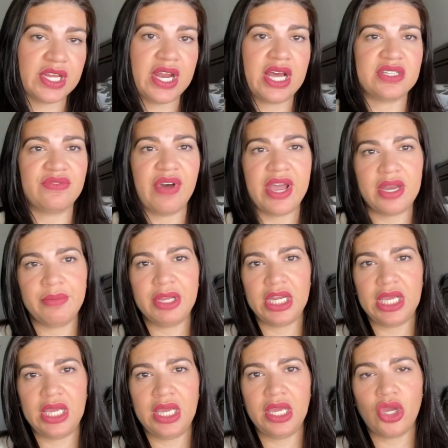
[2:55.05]
It has vitamin
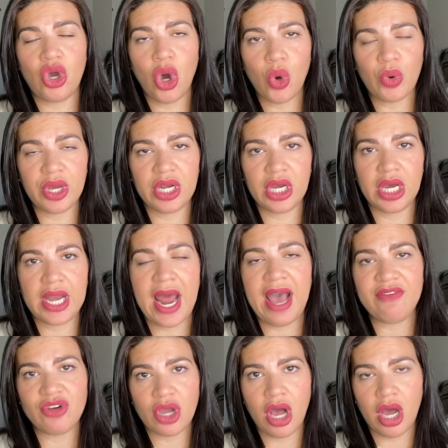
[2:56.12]
E, coconut,
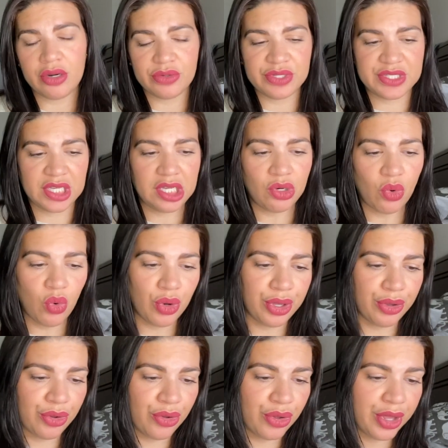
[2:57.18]
avocado seed
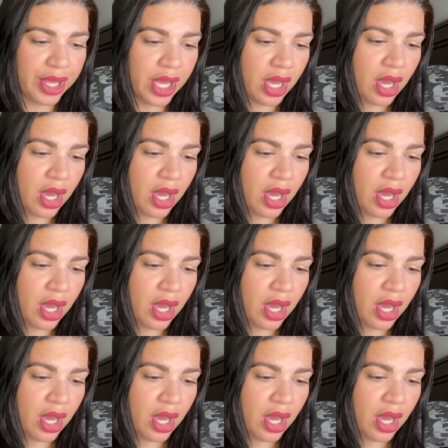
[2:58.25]
oil.